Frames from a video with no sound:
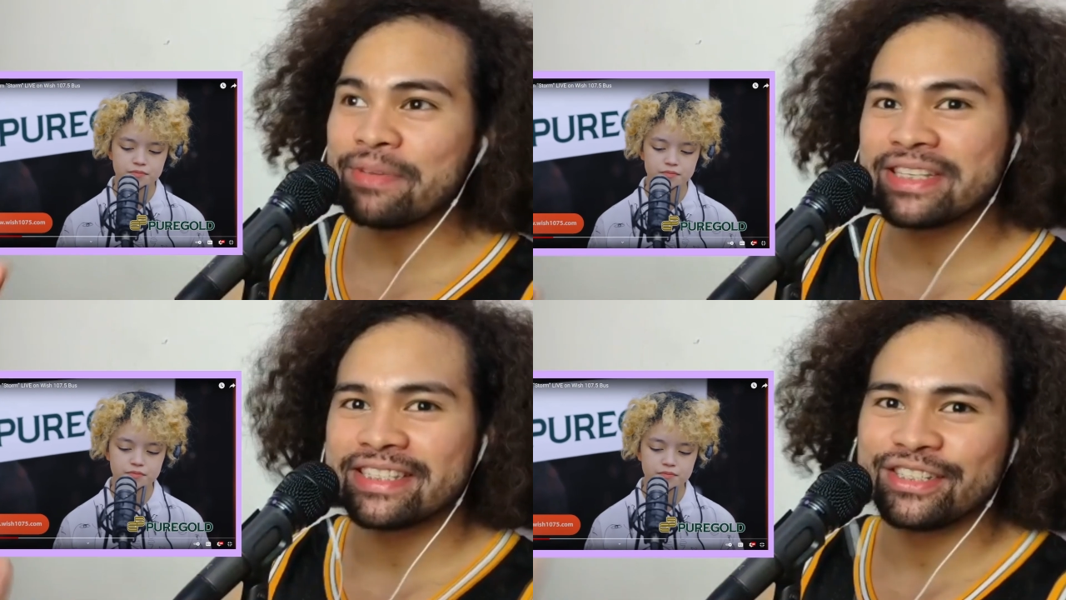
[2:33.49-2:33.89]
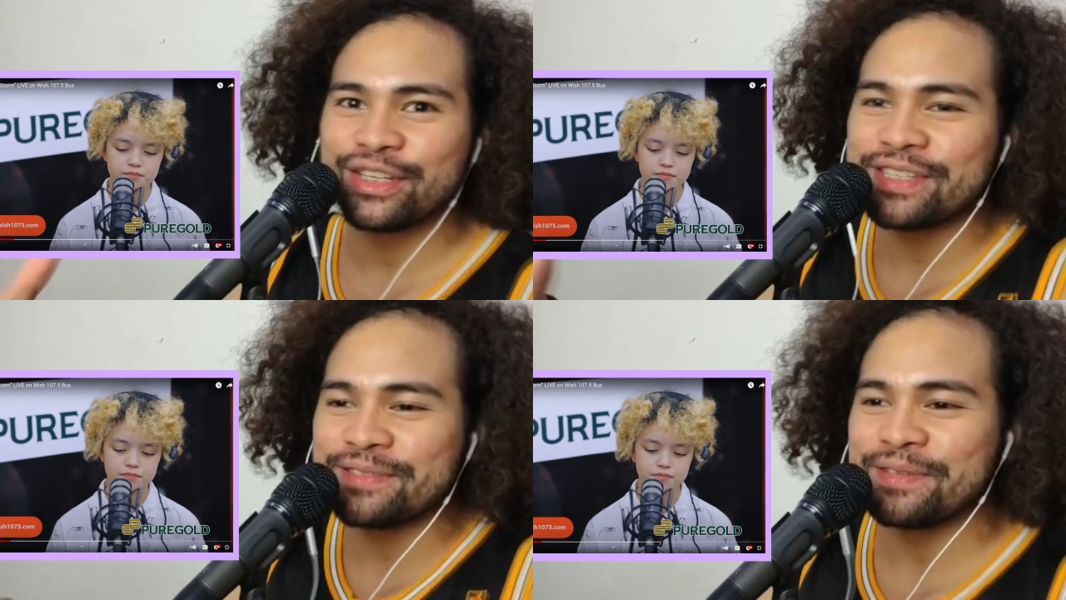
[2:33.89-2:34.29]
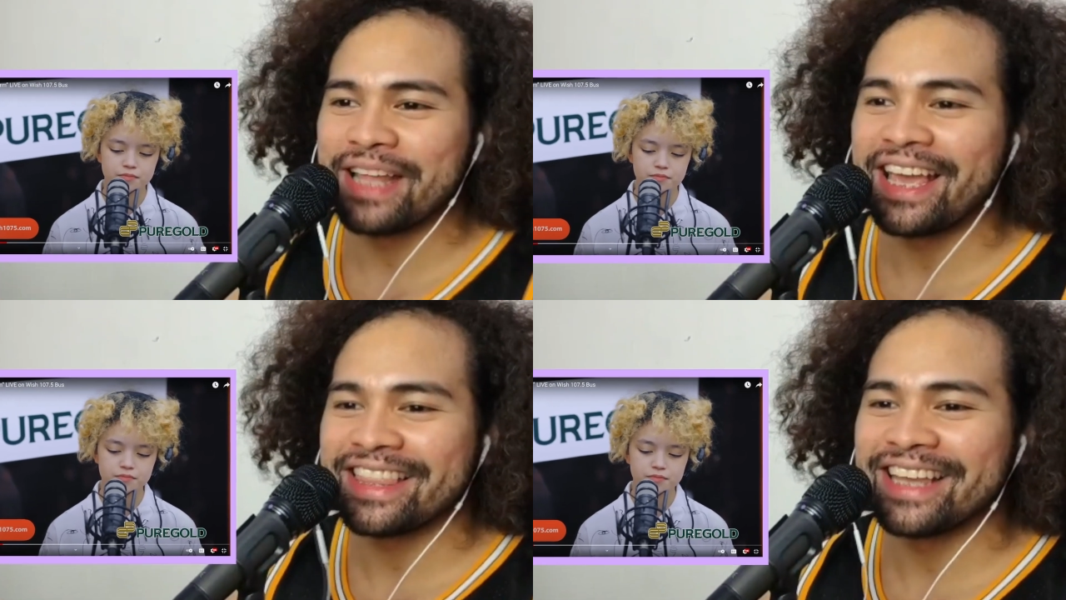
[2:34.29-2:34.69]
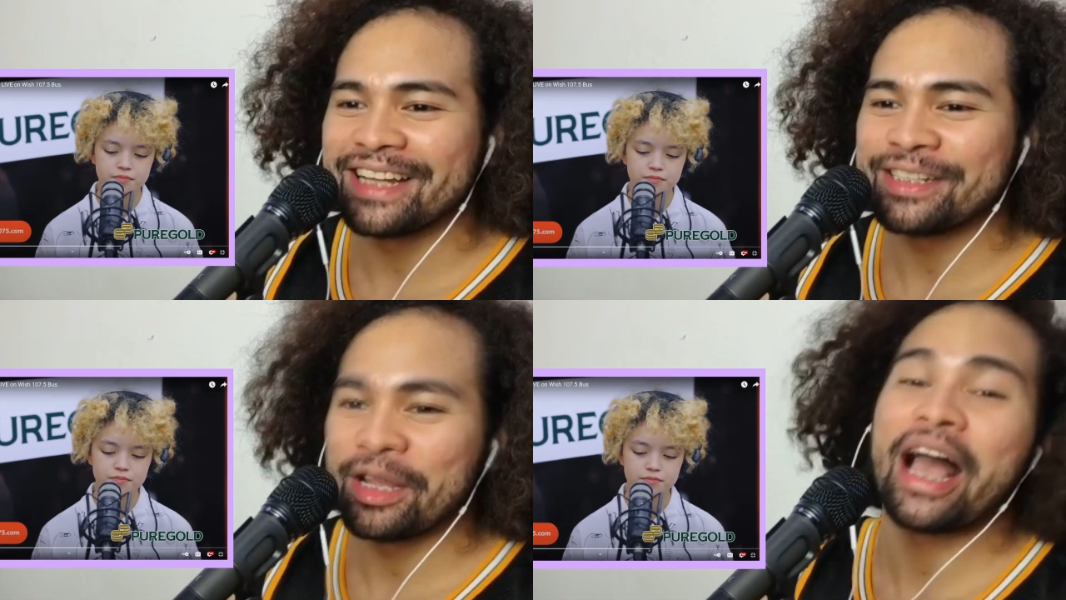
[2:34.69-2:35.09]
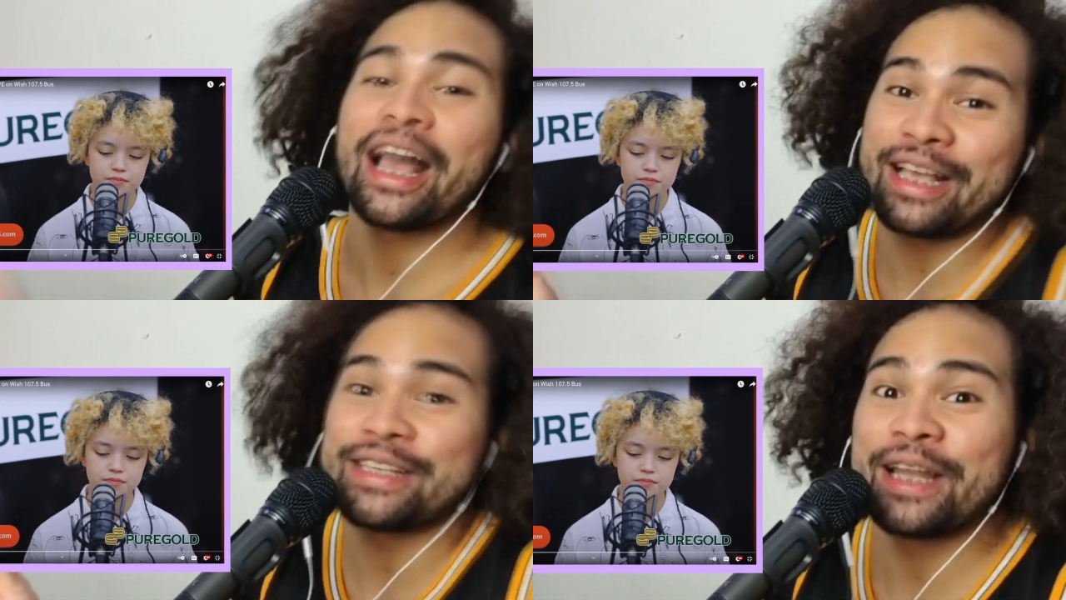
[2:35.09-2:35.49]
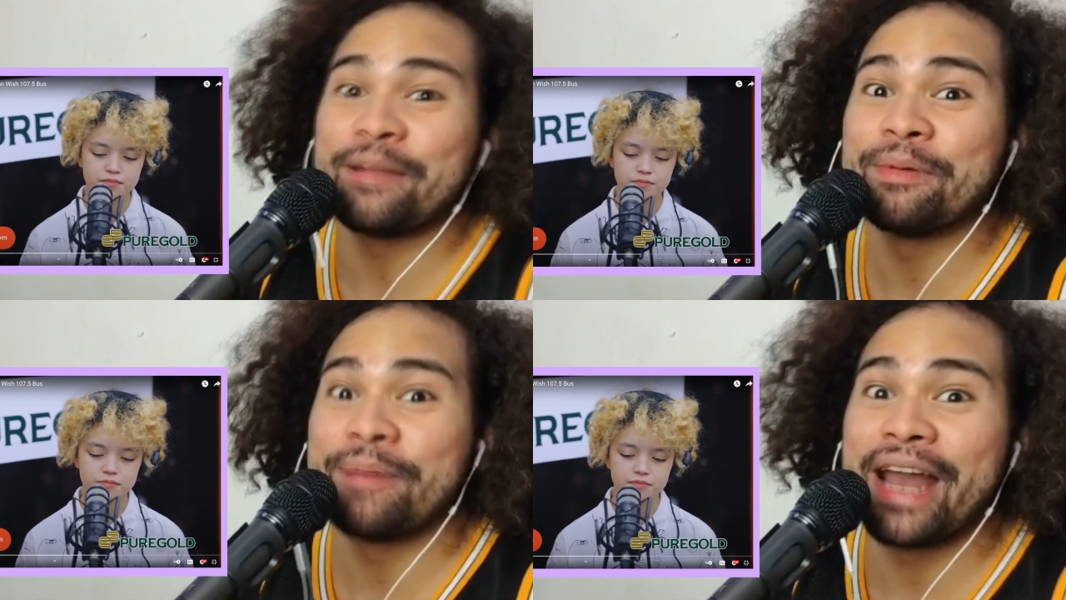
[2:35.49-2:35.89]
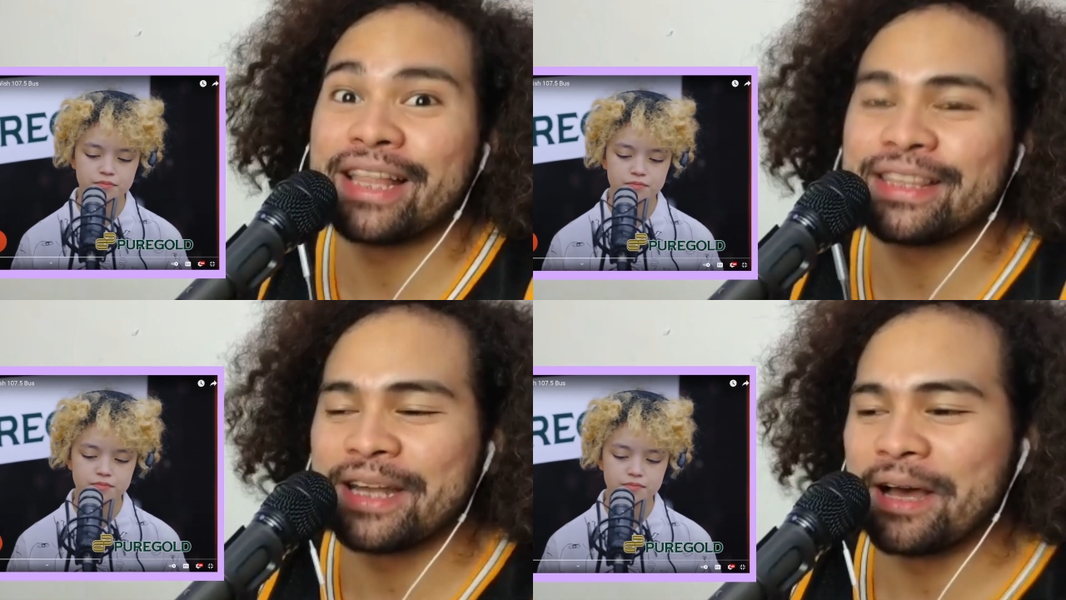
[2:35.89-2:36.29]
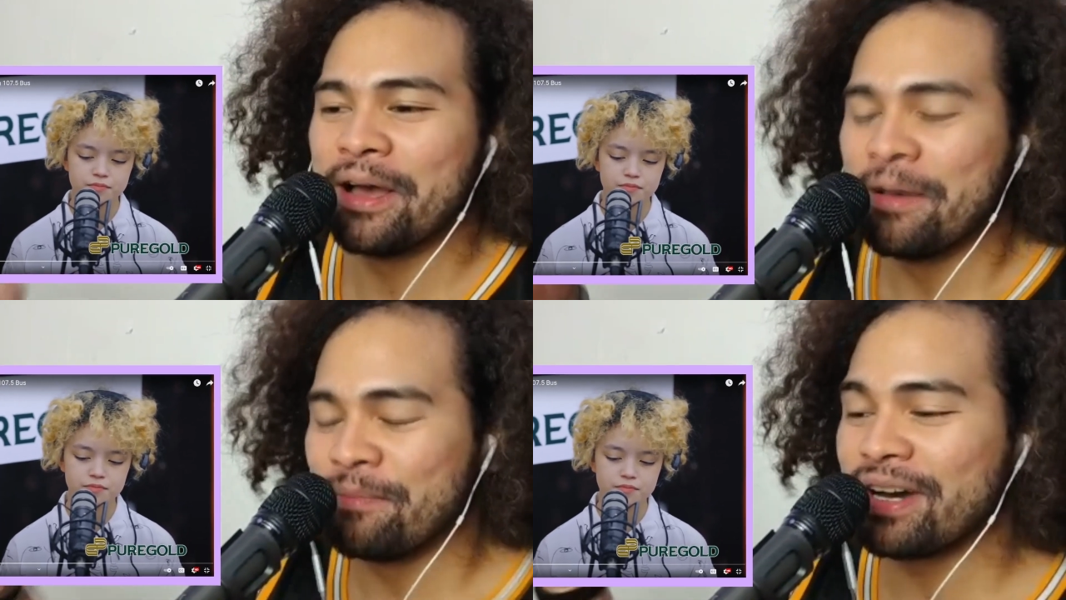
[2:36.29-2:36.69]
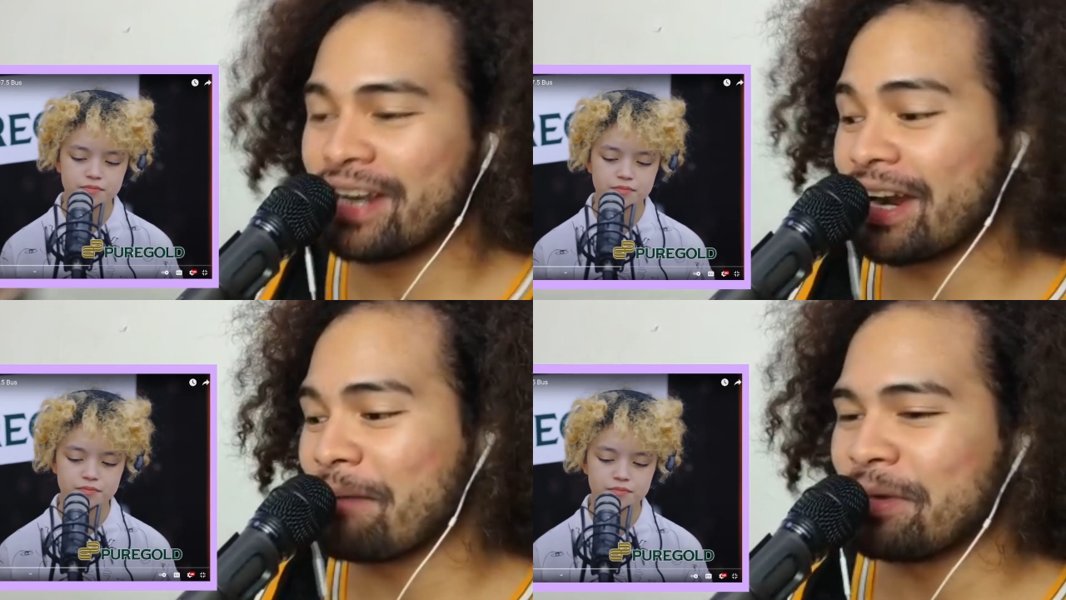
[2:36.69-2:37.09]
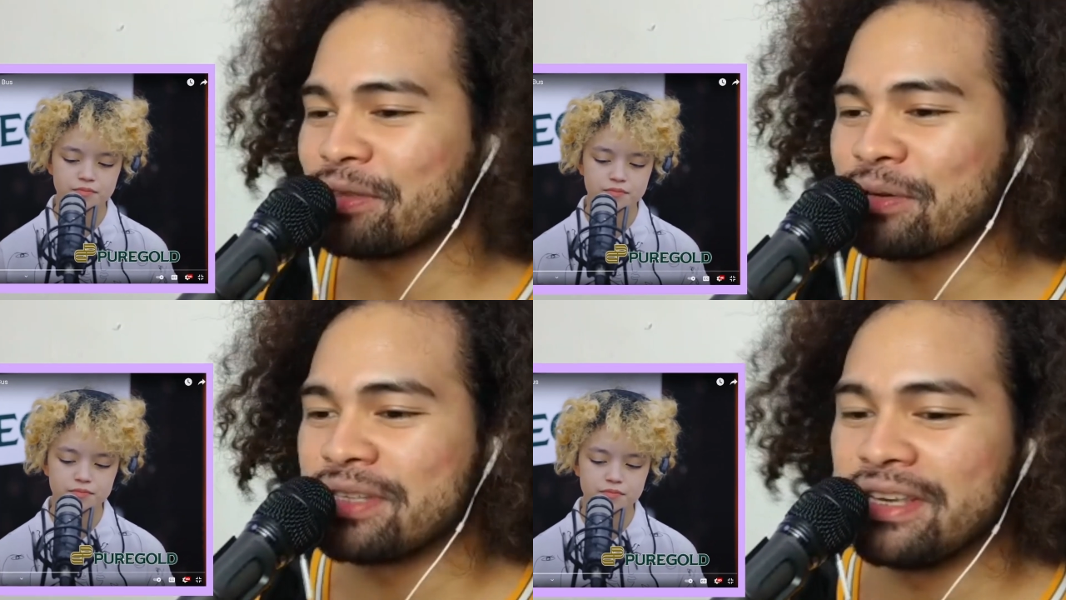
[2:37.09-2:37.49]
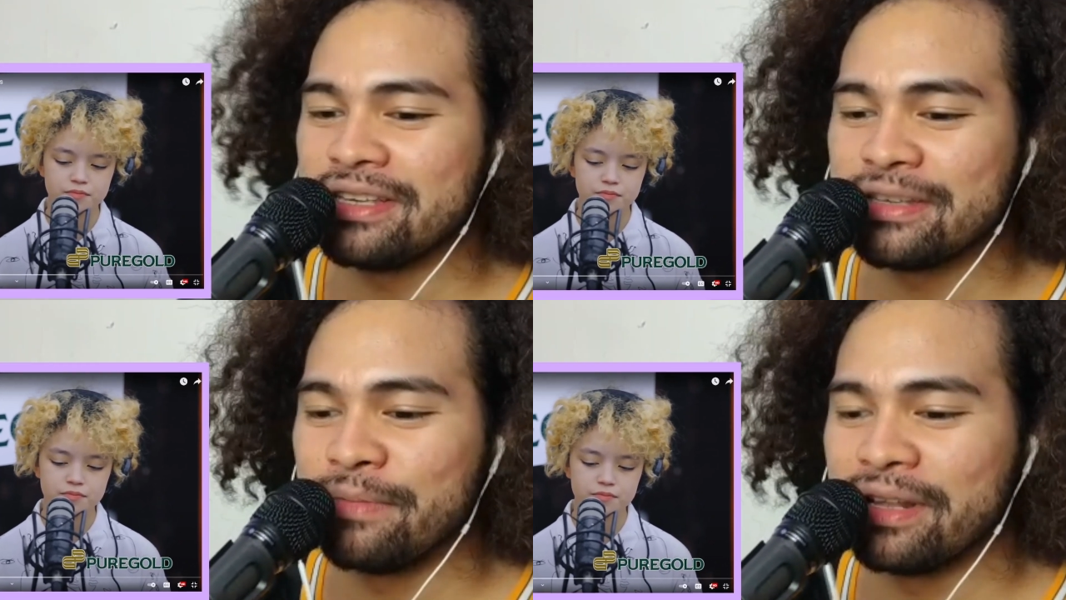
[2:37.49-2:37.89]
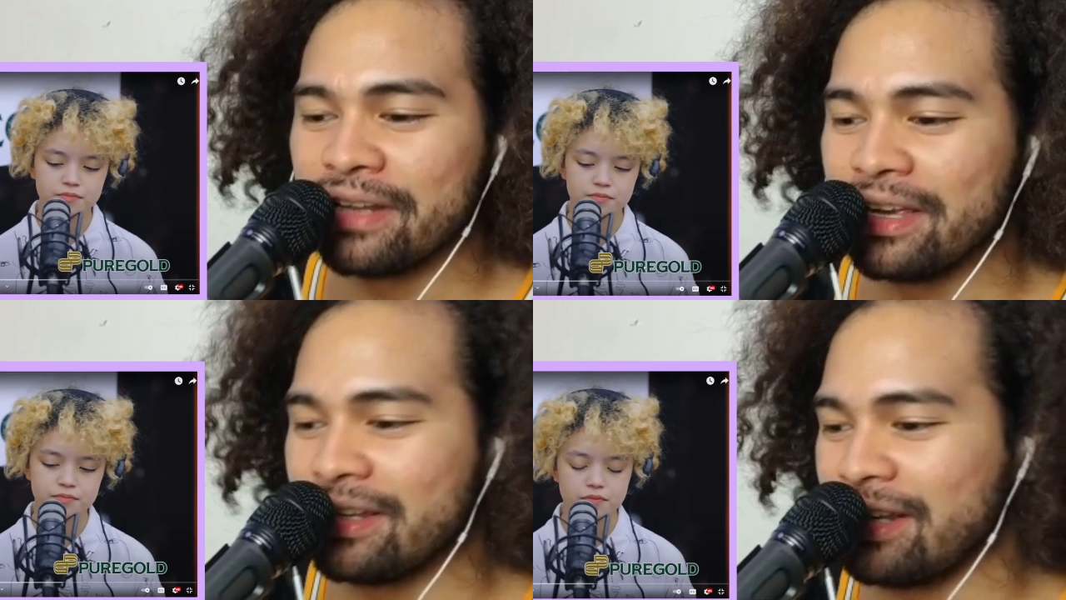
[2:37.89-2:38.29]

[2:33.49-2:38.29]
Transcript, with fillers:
Speaker 1: is just like that. Na, kasi alam naman natin na magra-rap itong si E Z M I L ngayon eh.